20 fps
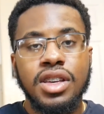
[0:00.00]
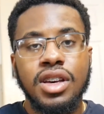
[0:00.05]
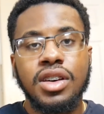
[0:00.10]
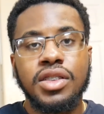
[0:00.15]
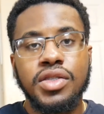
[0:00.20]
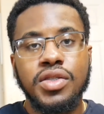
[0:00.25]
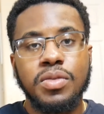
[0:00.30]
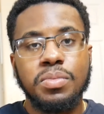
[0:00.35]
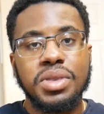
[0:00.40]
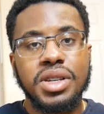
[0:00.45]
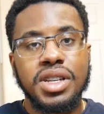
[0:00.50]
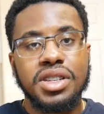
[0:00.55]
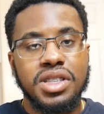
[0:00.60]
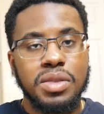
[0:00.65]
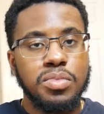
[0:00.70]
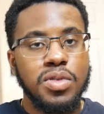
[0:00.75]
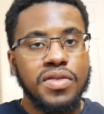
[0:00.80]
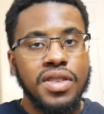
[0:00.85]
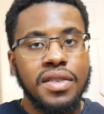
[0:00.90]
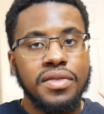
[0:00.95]
other because they
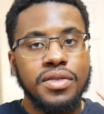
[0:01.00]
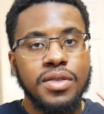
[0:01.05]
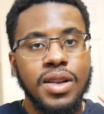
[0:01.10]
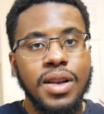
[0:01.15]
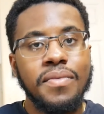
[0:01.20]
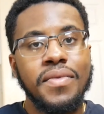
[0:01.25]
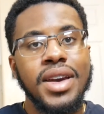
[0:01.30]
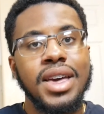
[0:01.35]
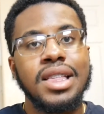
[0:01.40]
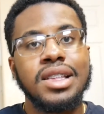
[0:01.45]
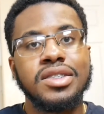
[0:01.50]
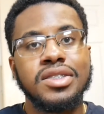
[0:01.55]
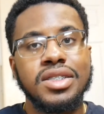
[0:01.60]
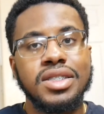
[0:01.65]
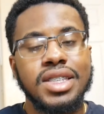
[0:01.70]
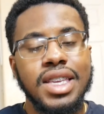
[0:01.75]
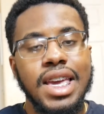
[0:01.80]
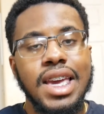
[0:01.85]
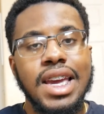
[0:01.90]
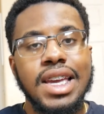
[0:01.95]
both have their
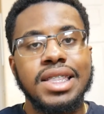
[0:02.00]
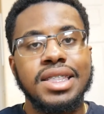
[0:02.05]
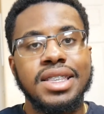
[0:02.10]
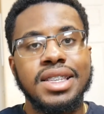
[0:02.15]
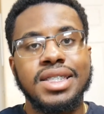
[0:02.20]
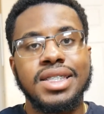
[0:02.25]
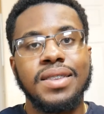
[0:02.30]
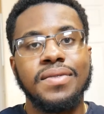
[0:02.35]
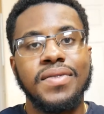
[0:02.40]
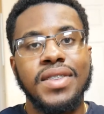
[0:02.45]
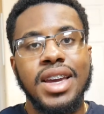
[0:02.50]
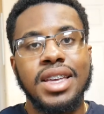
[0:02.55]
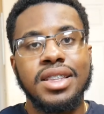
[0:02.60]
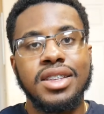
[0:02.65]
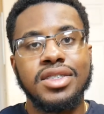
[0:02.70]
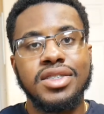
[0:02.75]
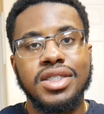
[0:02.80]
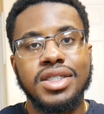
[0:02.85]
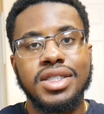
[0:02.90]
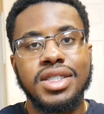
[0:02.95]
advantages and
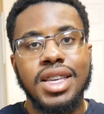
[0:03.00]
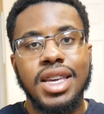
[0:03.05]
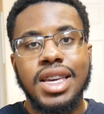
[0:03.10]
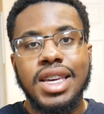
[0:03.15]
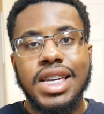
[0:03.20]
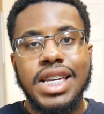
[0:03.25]
disadvantages.